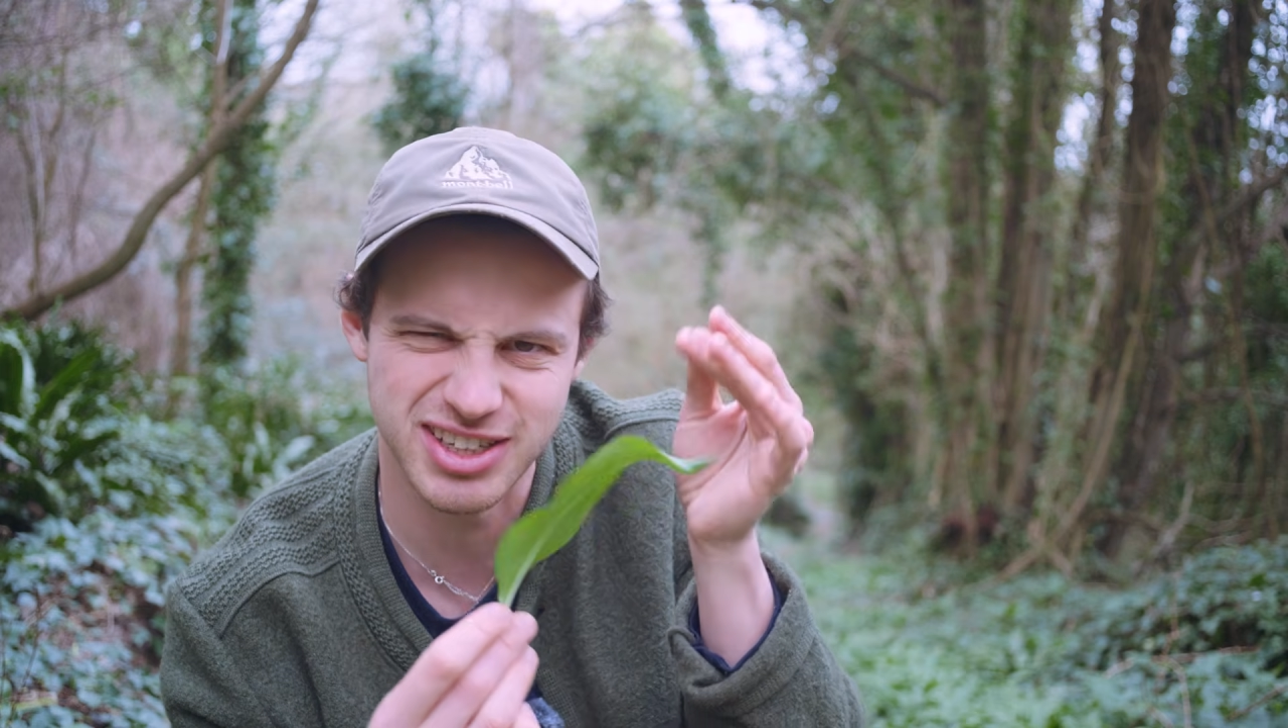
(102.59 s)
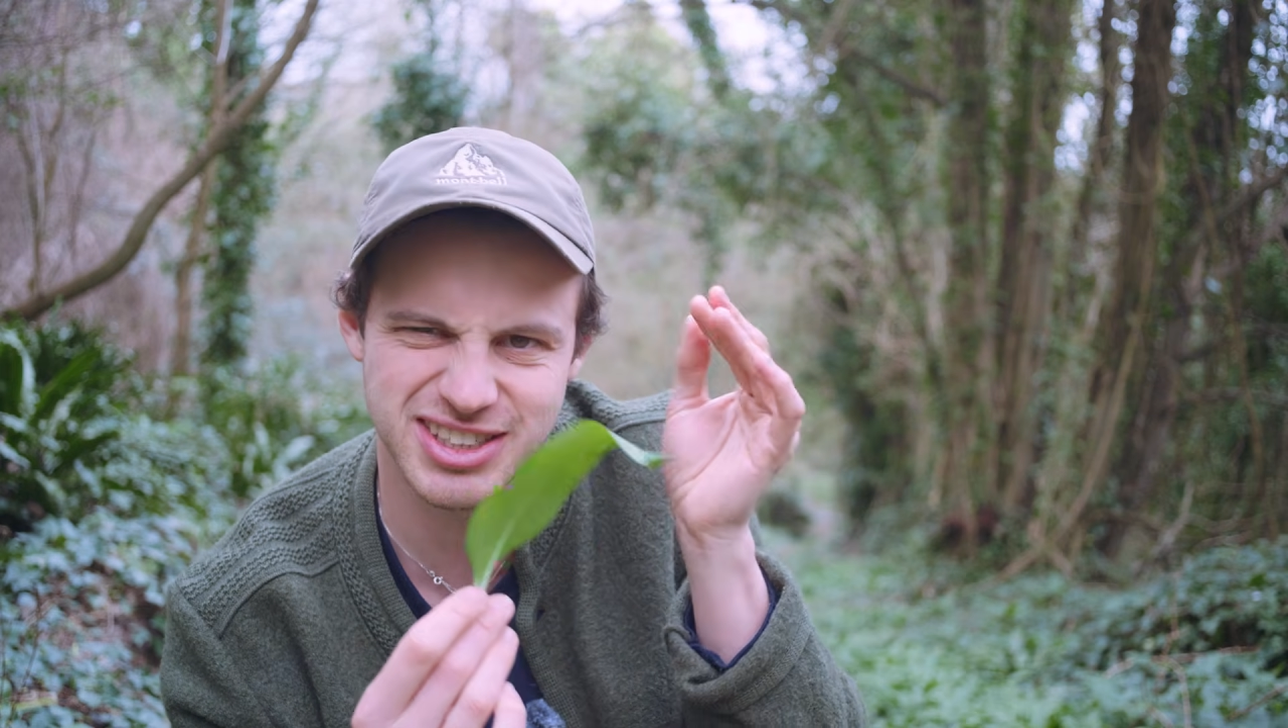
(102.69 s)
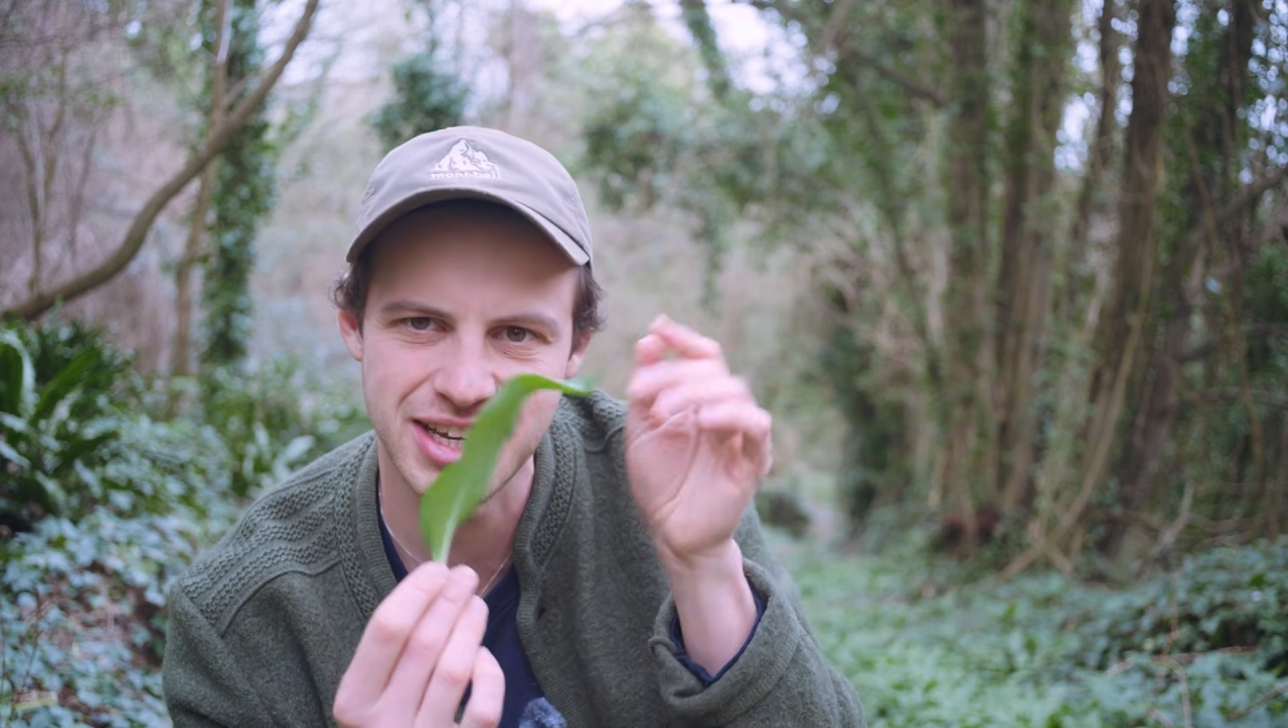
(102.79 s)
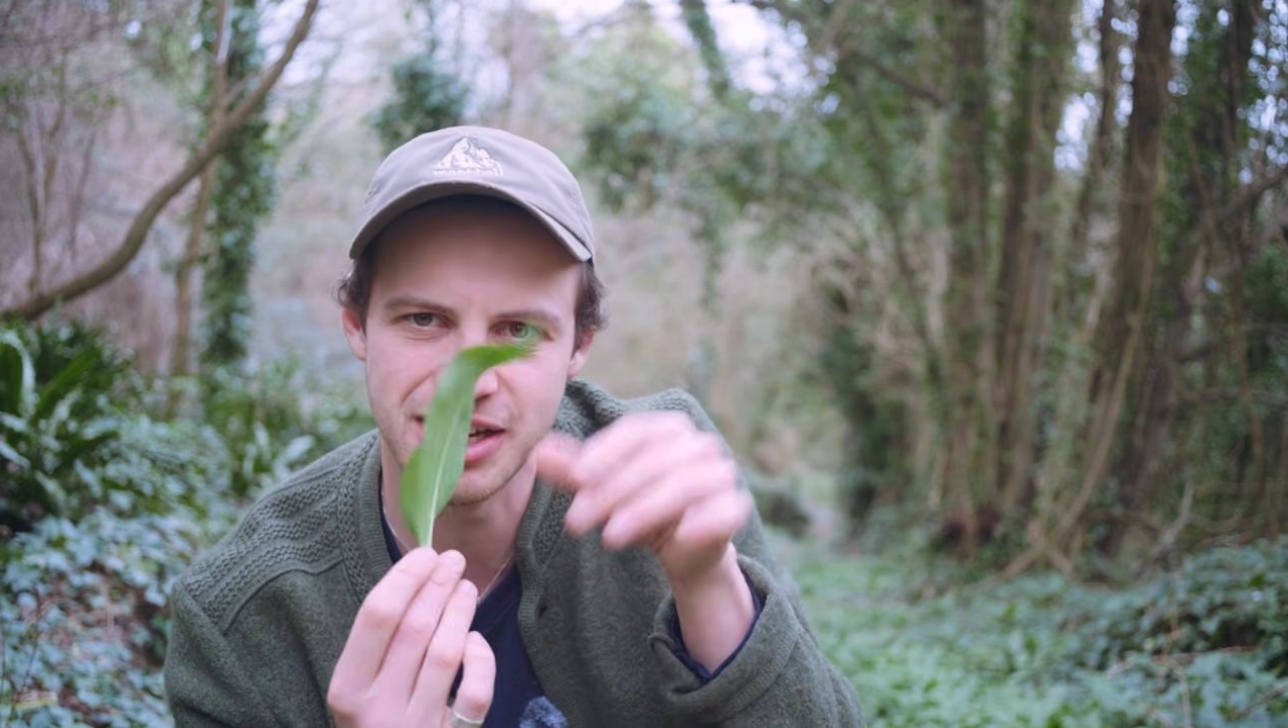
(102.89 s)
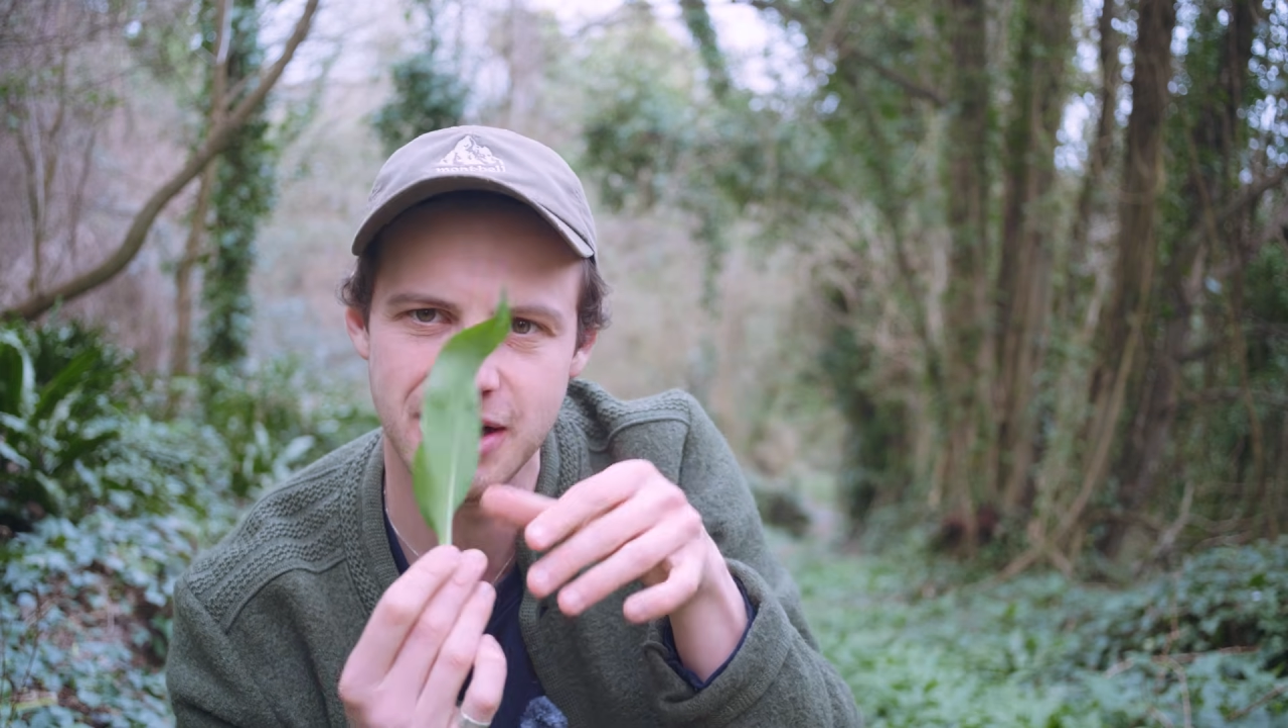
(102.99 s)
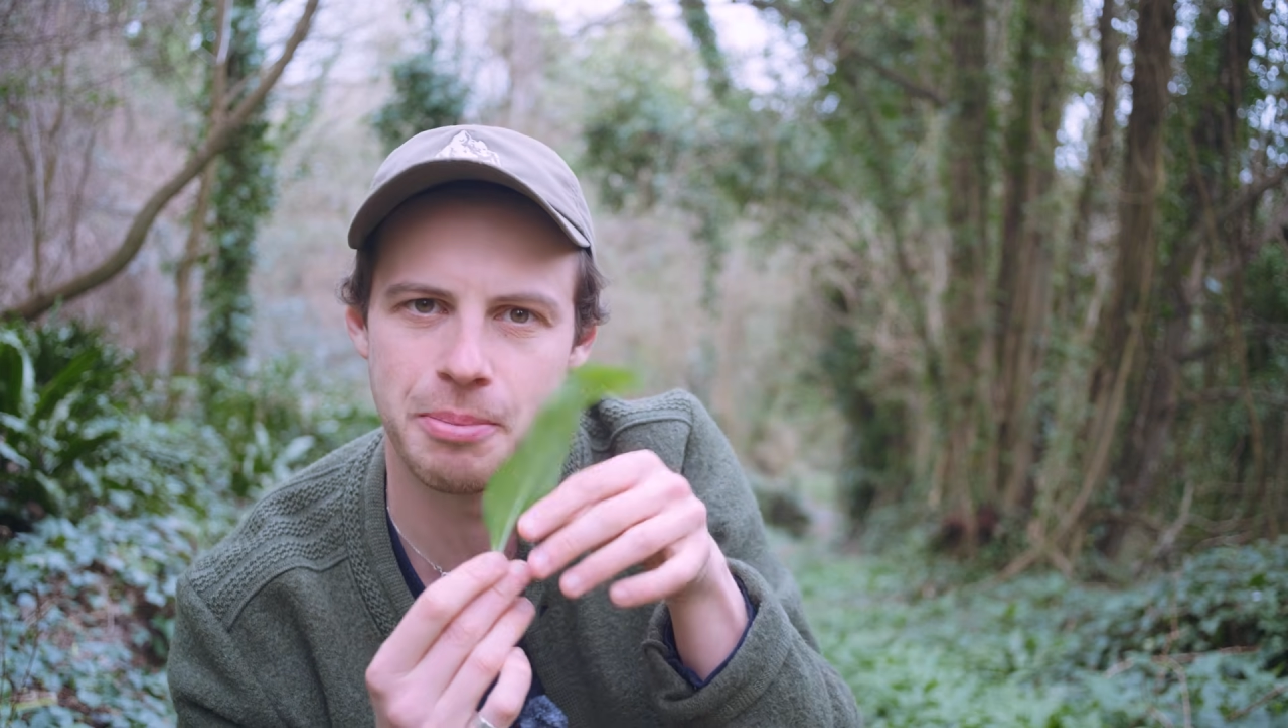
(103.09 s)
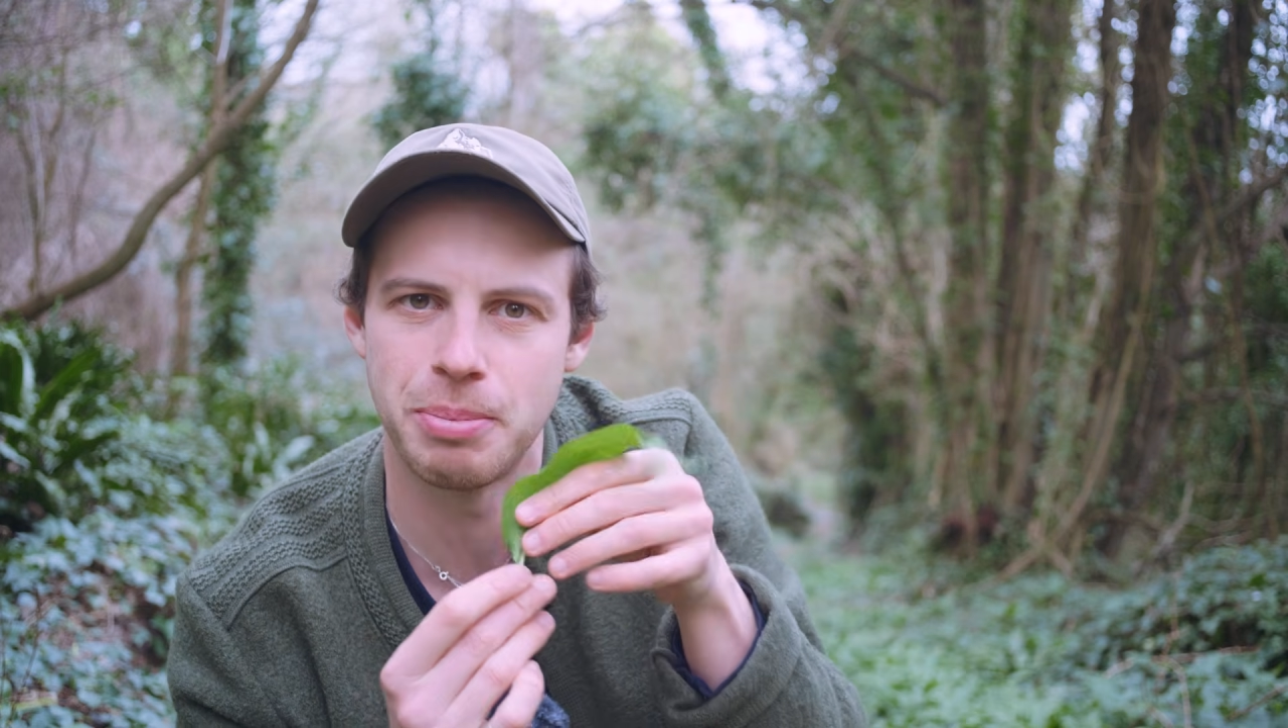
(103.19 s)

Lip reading: a singular